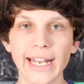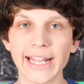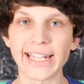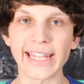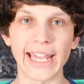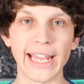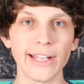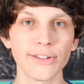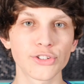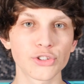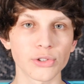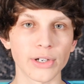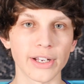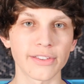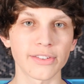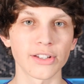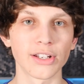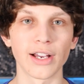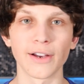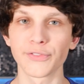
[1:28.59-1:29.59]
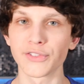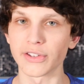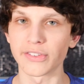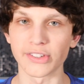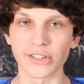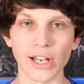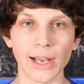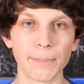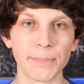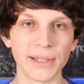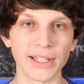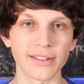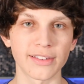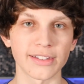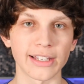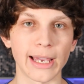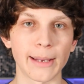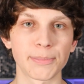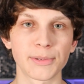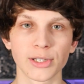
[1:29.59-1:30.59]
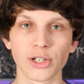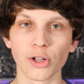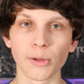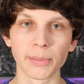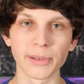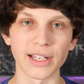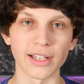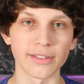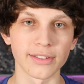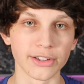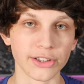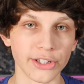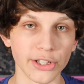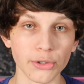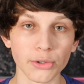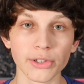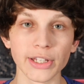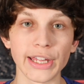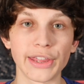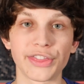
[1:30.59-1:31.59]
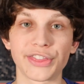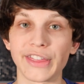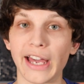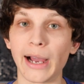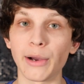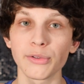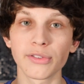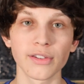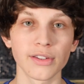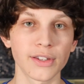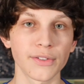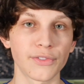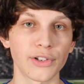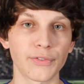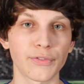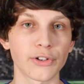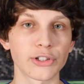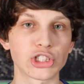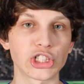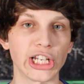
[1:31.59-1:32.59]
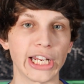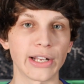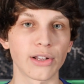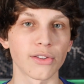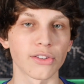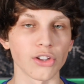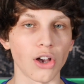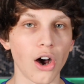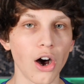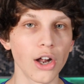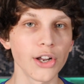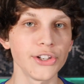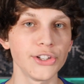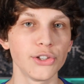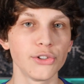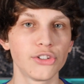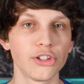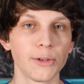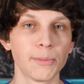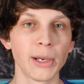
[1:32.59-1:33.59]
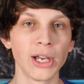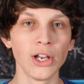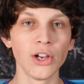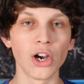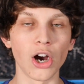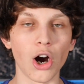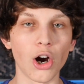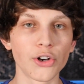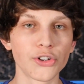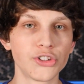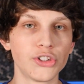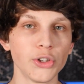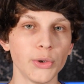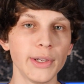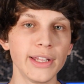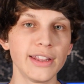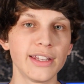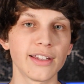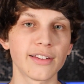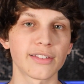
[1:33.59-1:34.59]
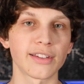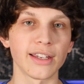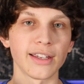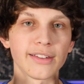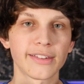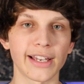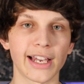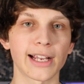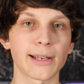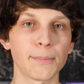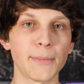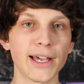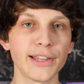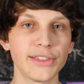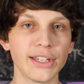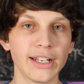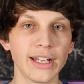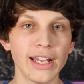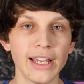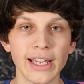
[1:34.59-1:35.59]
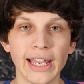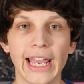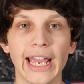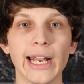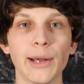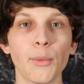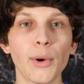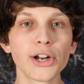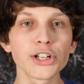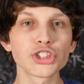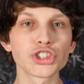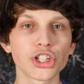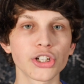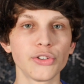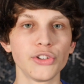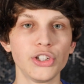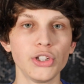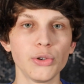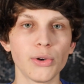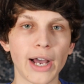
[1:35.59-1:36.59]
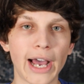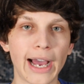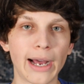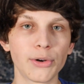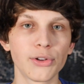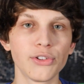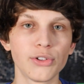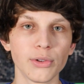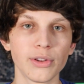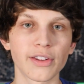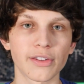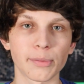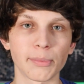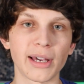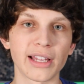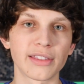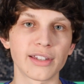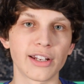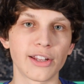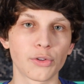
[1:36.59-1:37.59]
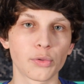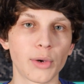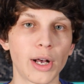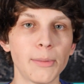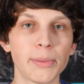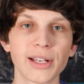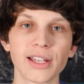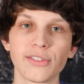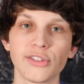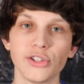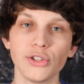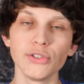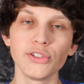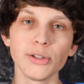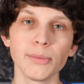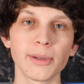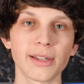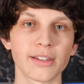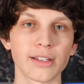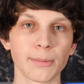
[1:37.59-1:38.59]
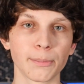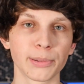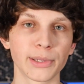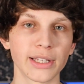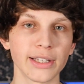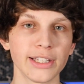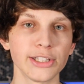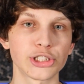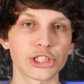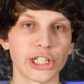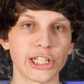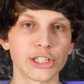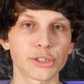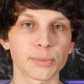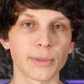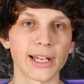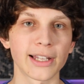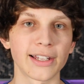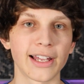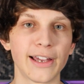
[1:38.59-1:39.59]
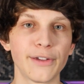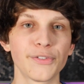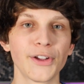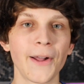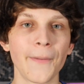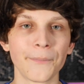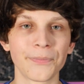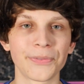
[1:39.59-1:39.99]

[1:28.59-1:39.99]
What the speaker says: And I can't stress enough to stop being skeptical because literally thousands of different channels on YouTube are doing this exact method, and I want to show you how to do this method as well because YouTube has completely changed my life